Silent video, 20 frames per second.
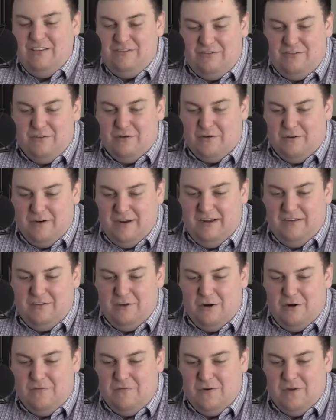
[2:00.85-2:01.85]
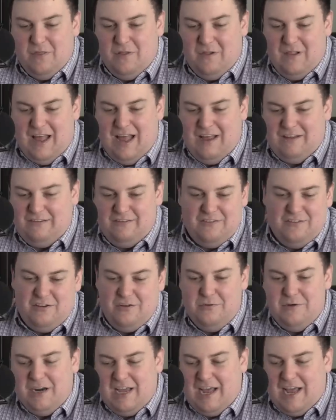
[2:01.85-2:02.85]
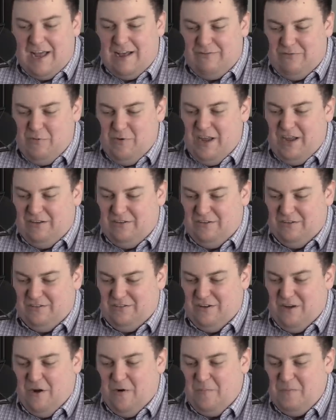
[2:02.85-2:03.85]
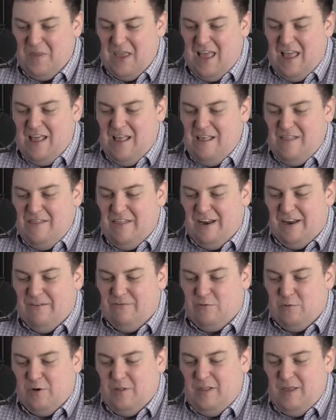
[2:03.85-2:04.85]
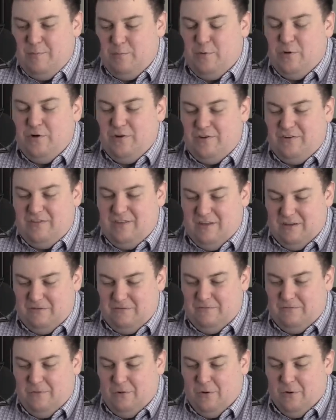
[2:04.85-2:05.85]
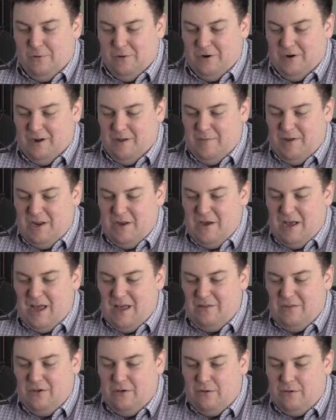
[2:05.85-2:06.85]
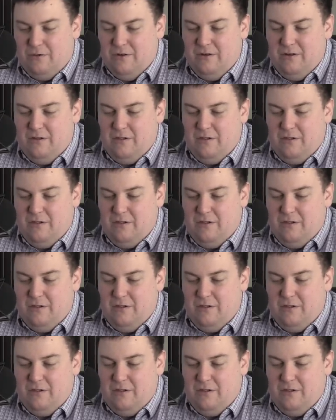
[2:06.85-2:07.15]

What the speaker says: stories over the last 2.5 weeks or so that have really pushed this forward. I mean, you had the Golden